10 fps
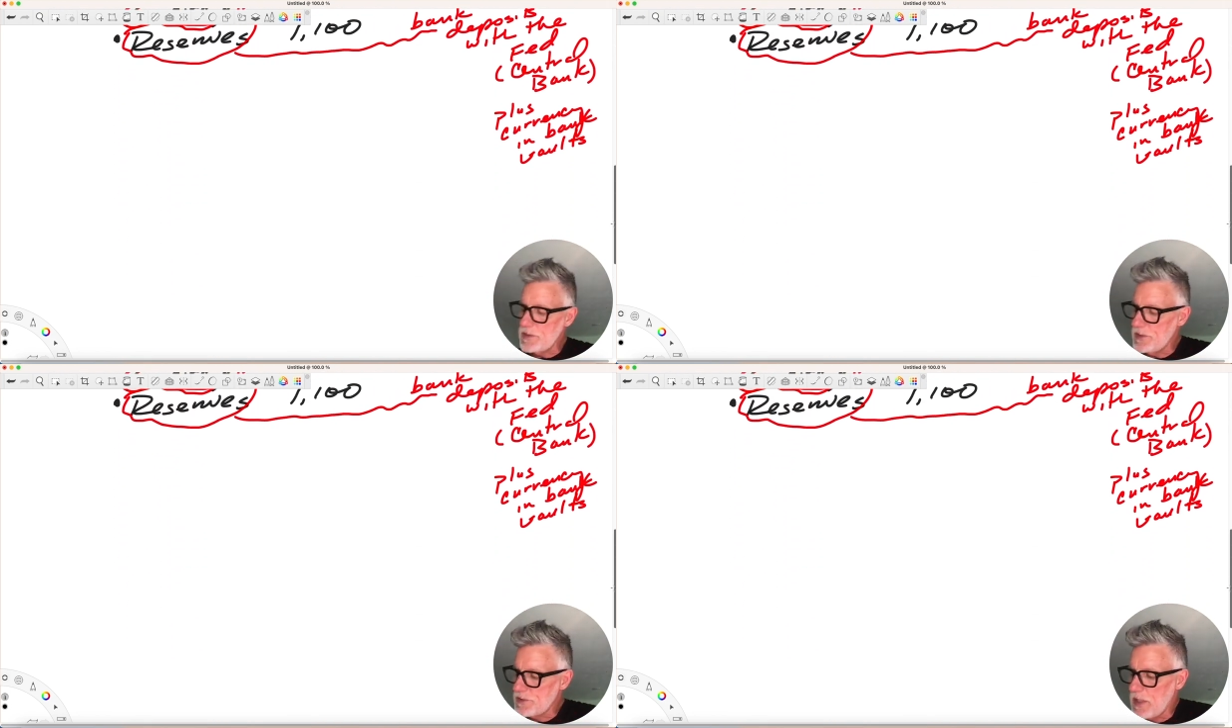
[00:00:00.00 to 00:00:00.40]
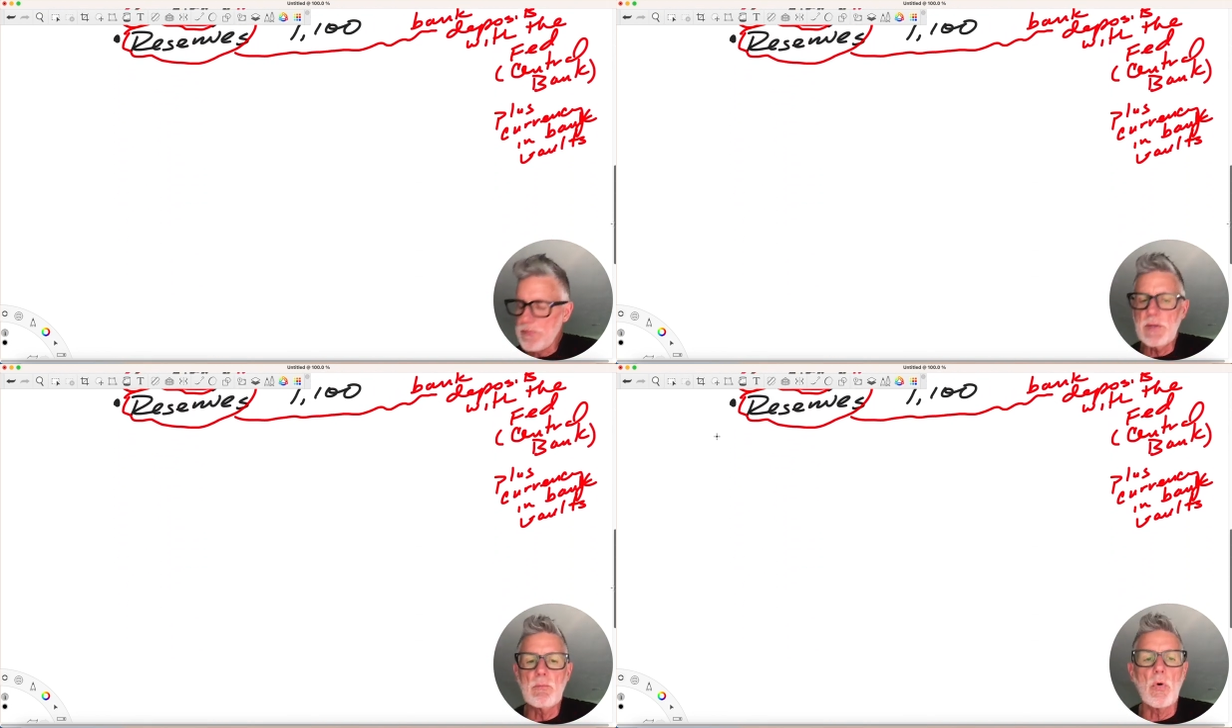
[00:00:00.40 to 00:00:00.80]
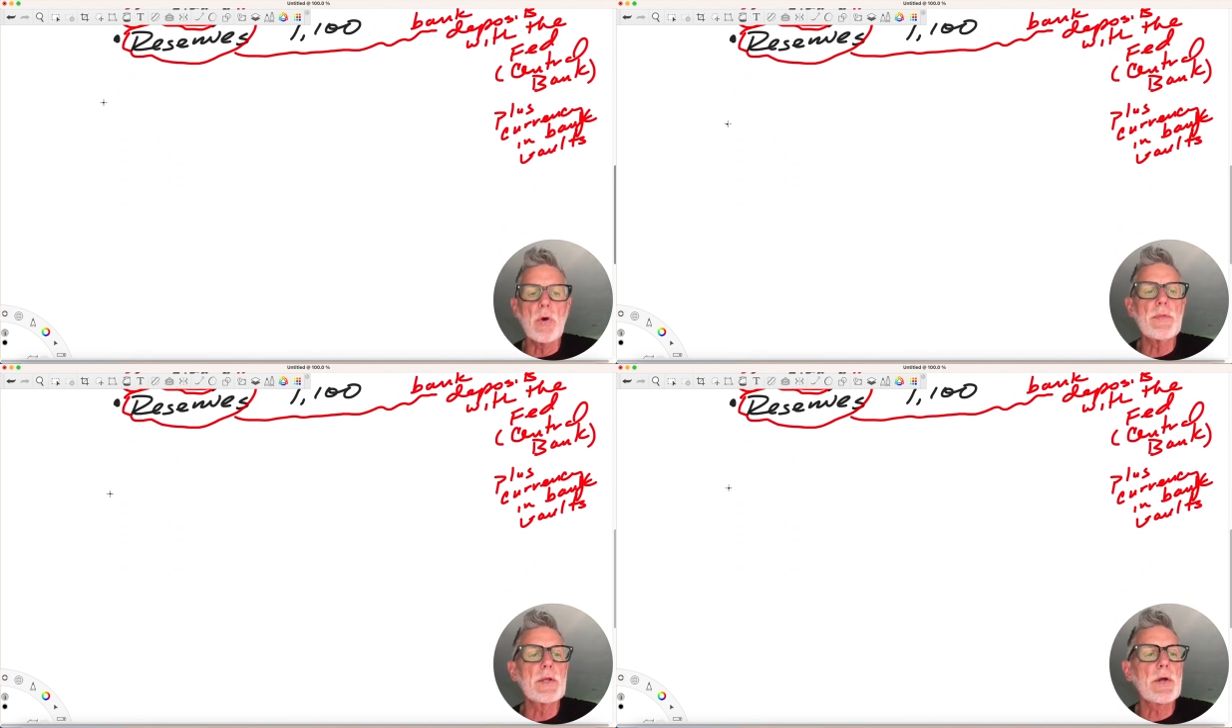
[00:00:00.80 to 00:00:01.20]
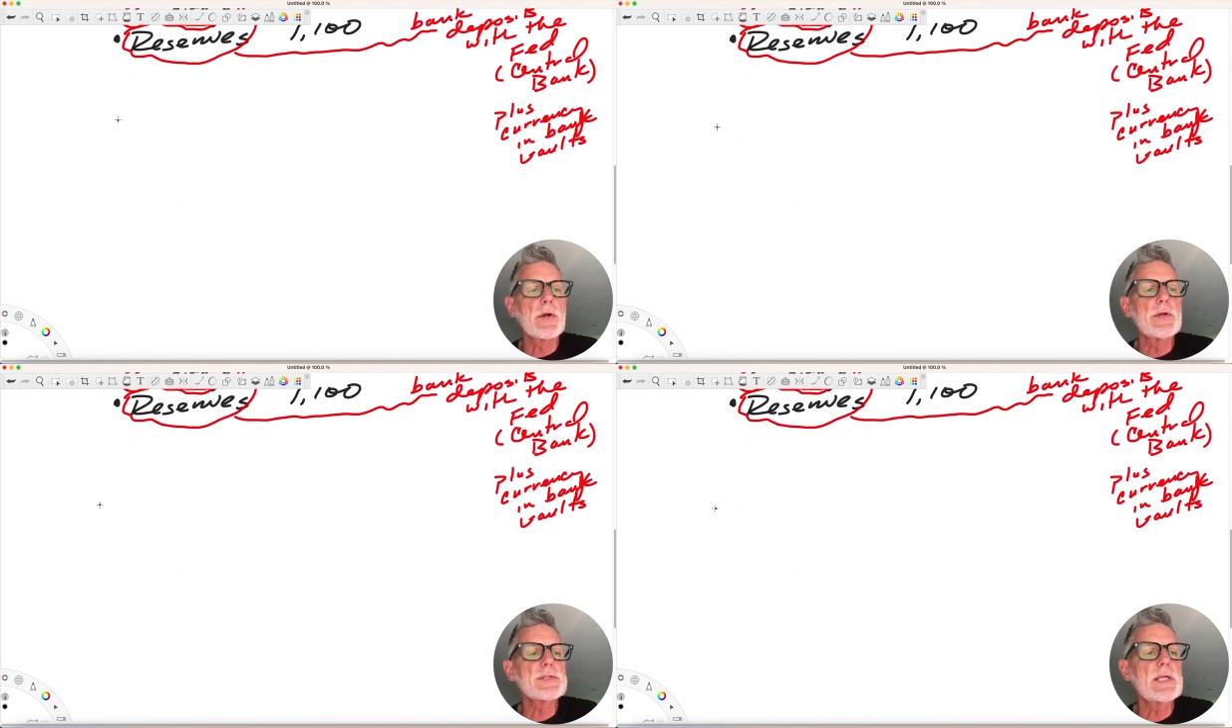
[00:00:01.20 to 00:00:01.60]
is nothing more than
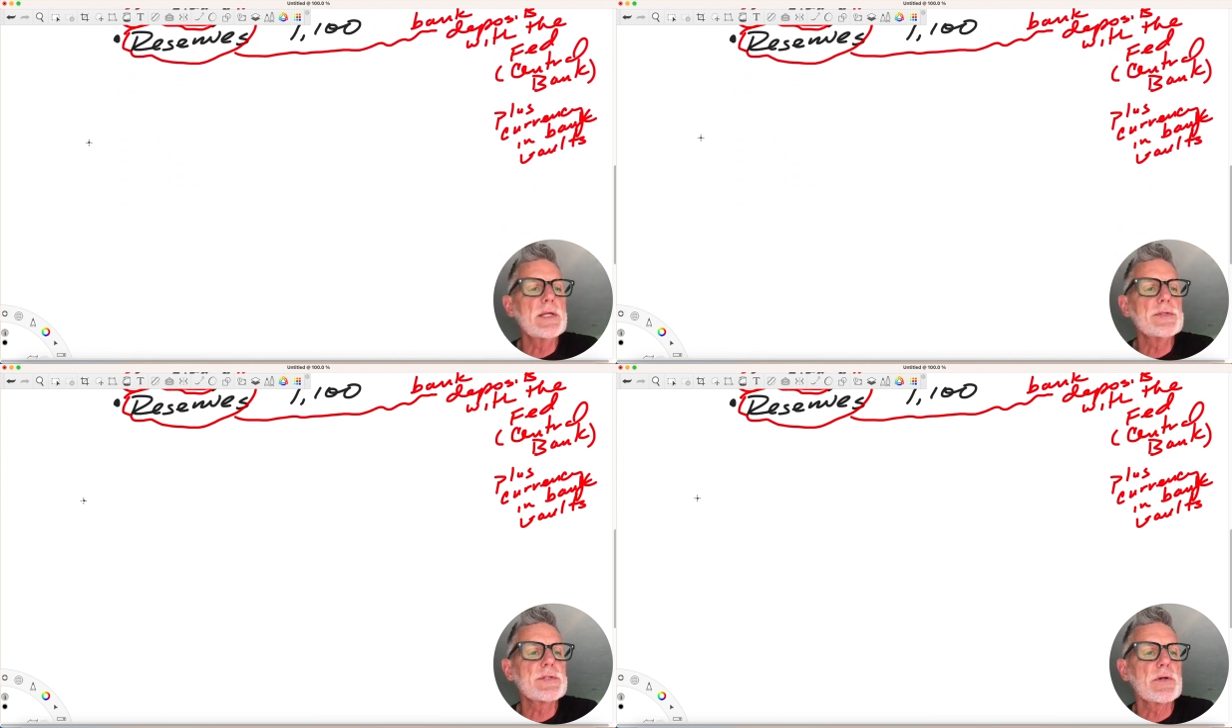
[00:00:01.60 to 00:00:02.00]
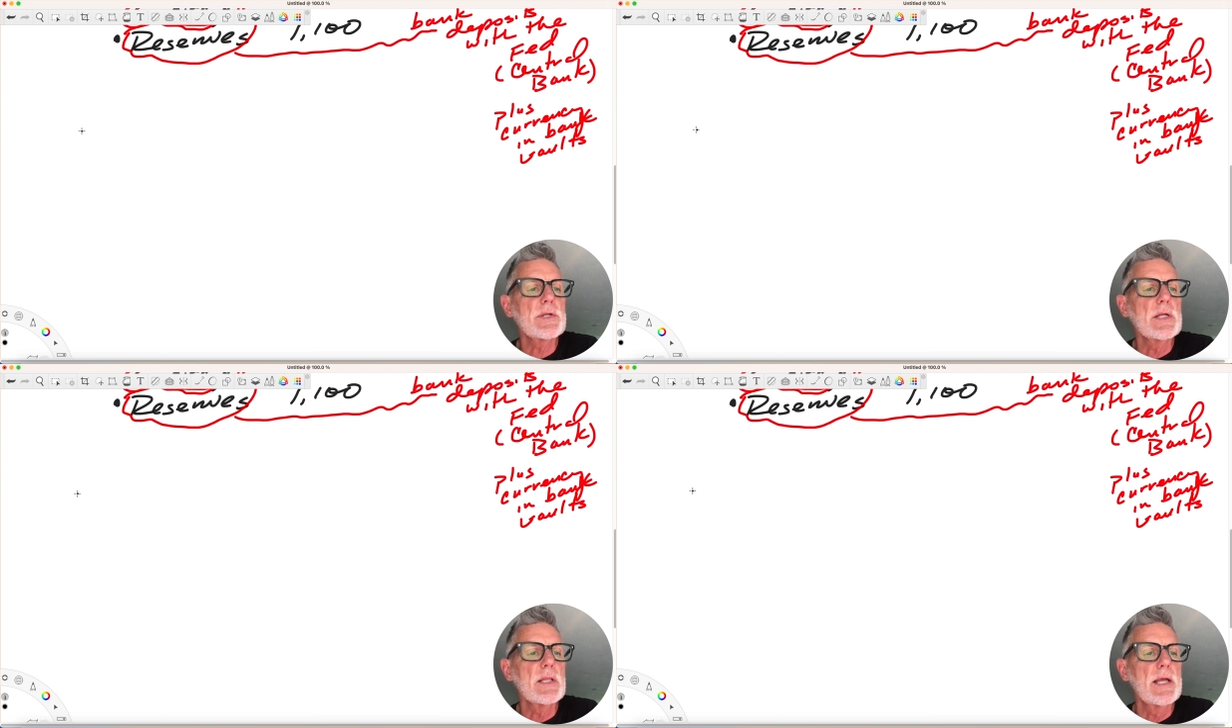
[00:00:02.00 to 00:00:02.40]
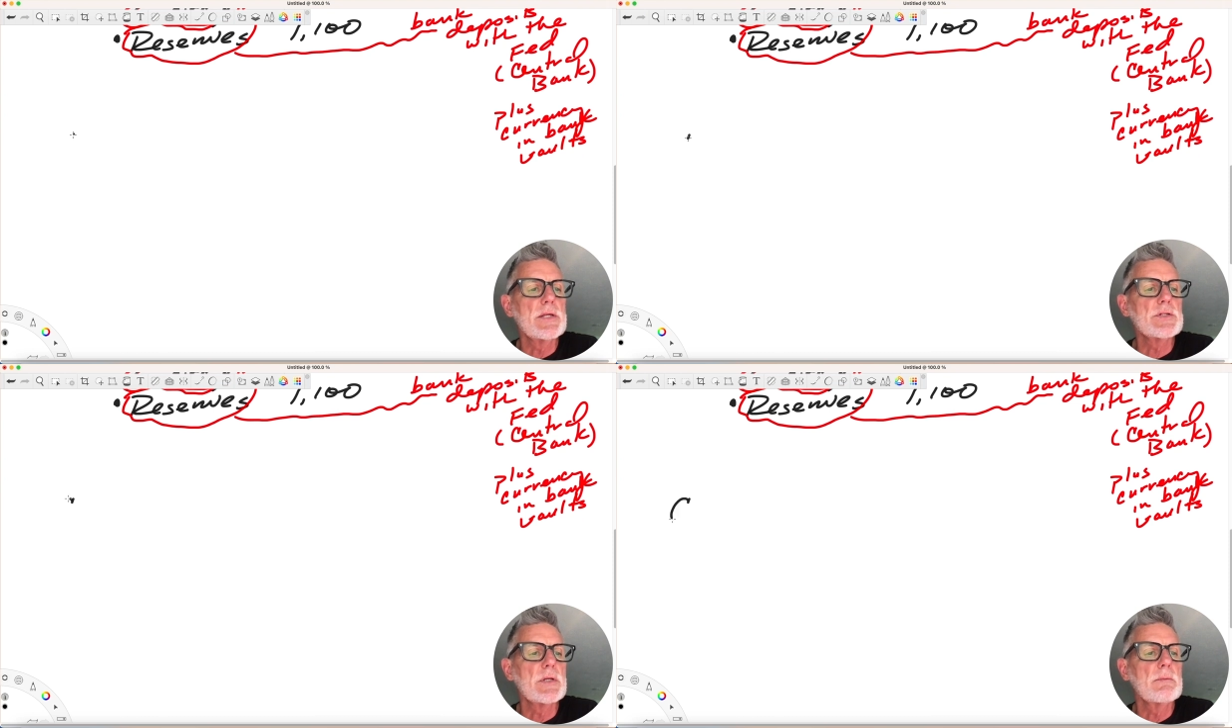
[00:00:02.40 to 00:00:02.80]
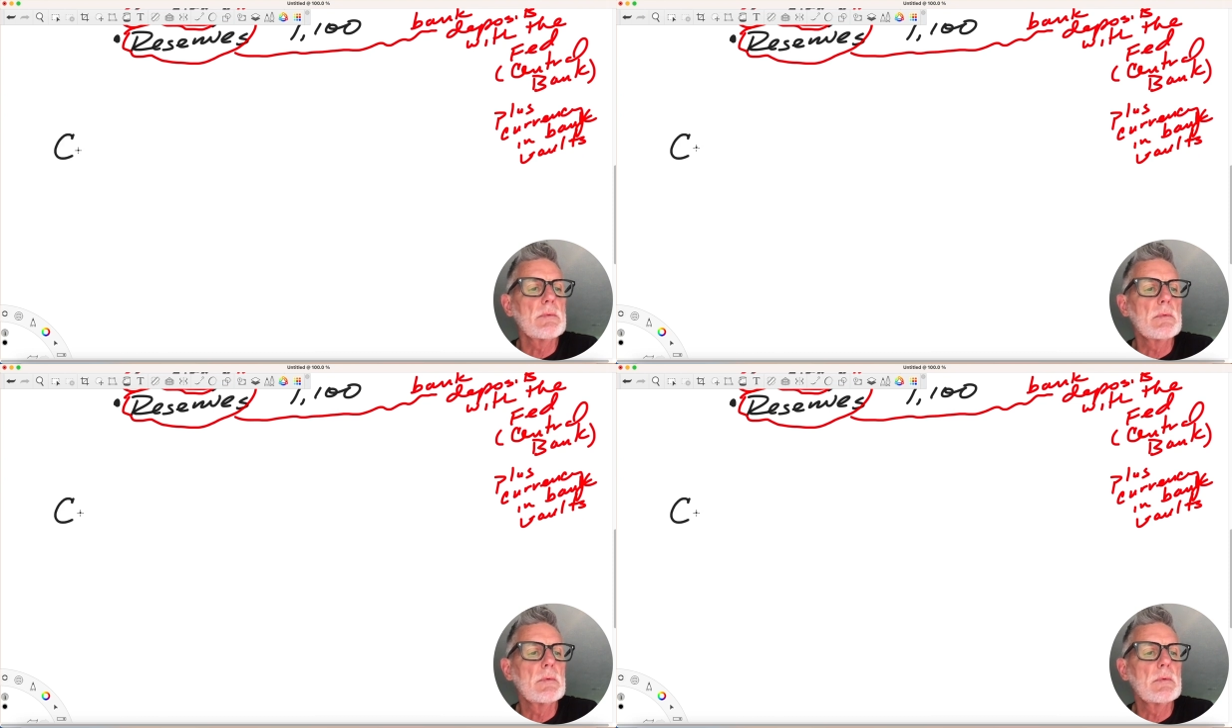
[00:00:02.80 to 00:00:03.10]
currency in circulation